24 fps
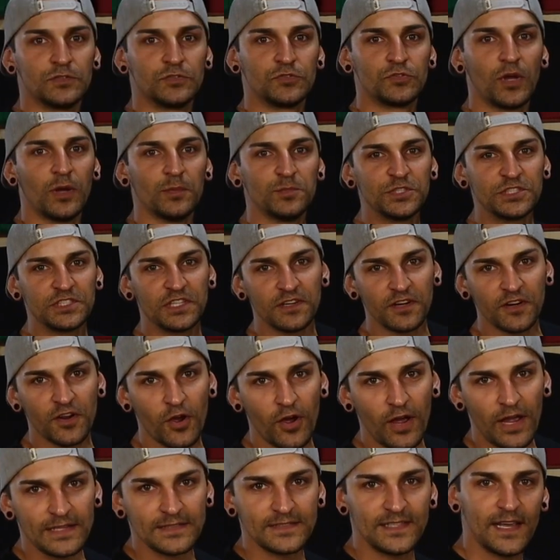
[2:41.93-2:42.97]
So I'm just gonna go
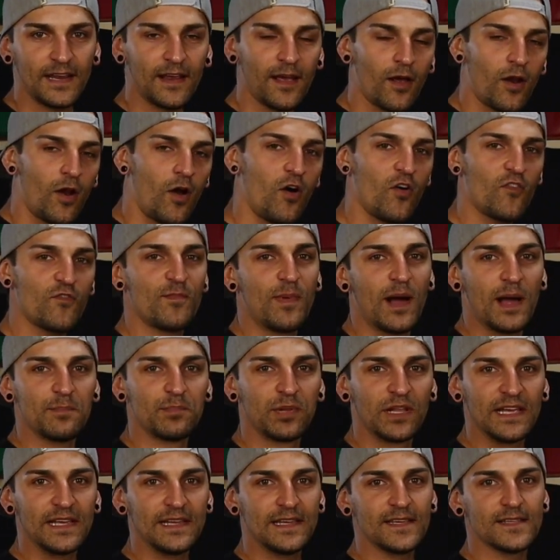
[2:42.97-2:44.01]
ahead and take out all of my
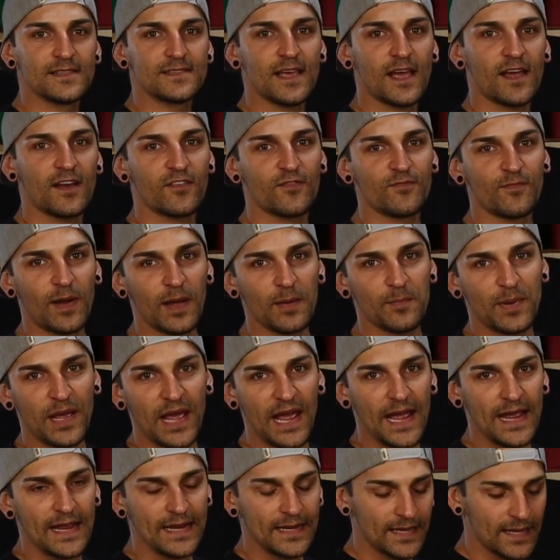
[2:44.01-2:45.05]
blankets out of my
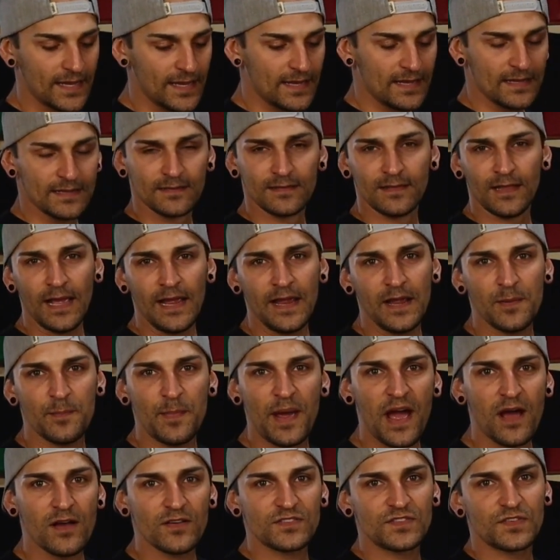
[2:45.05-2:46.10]
bag, lay them
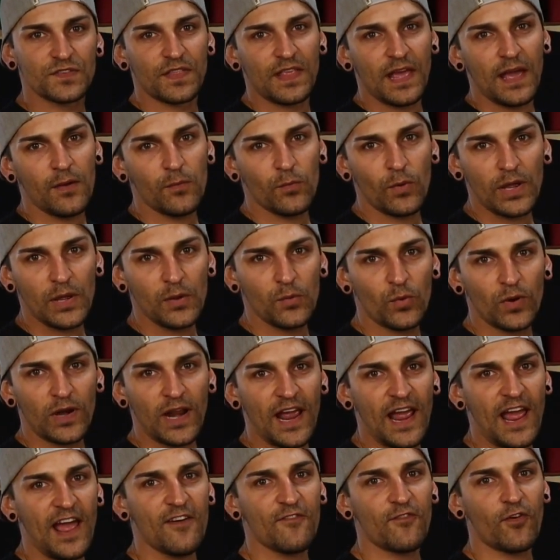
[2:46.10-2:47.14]
out so that way when I
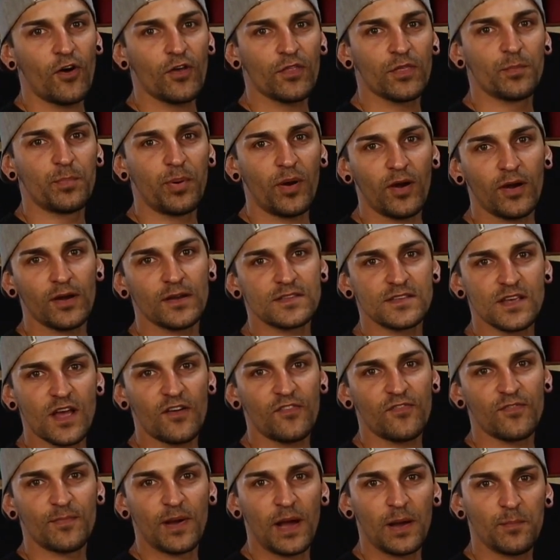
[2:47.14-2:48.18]
have all the parts
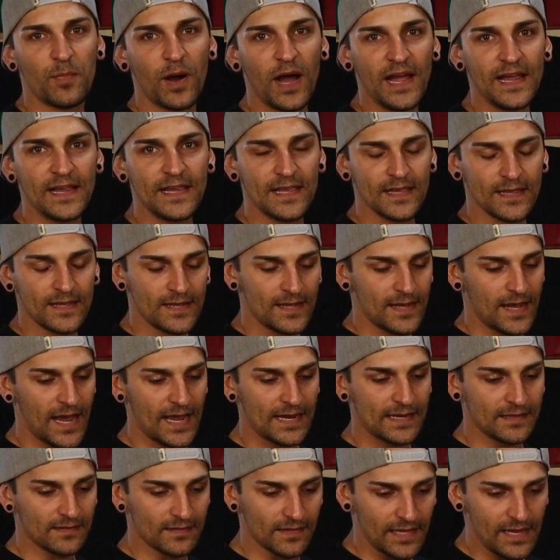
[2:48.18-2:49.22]
off of my bike, I
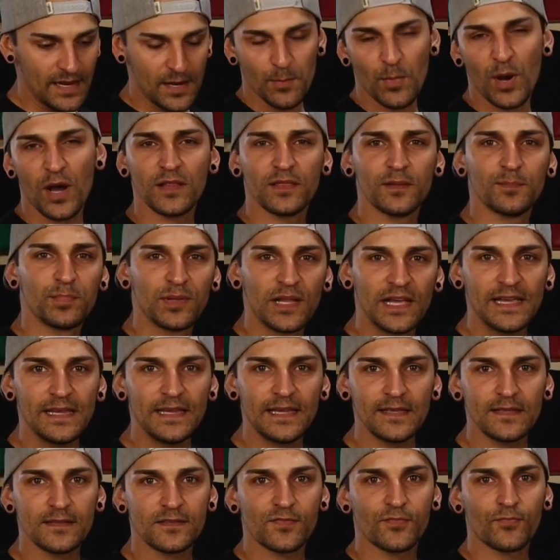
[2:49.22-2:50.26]
can lay them on the
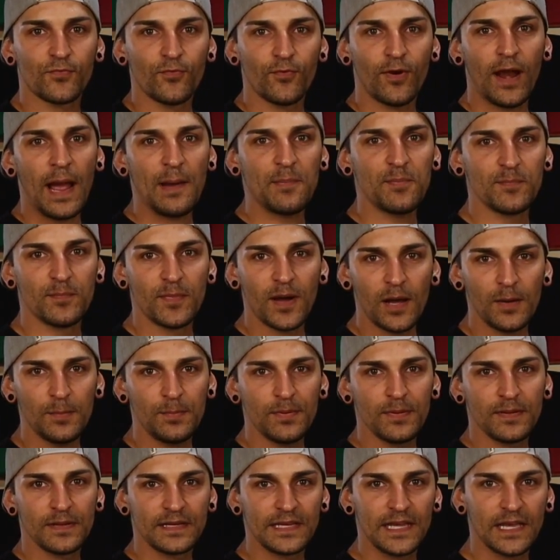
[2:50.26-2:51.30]
blankets, wrap them
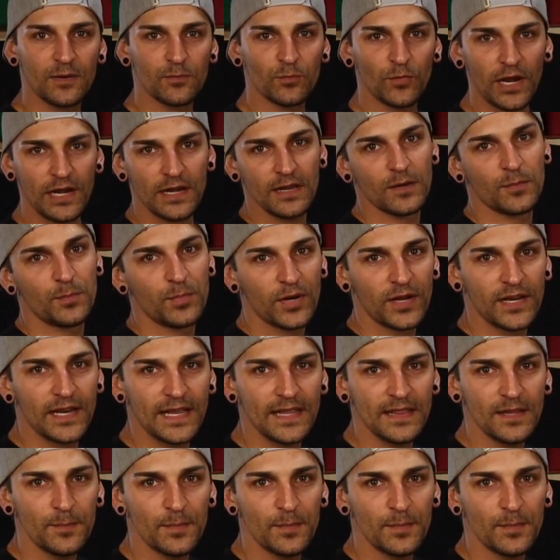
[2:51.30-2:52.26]
up, get them ready to put in the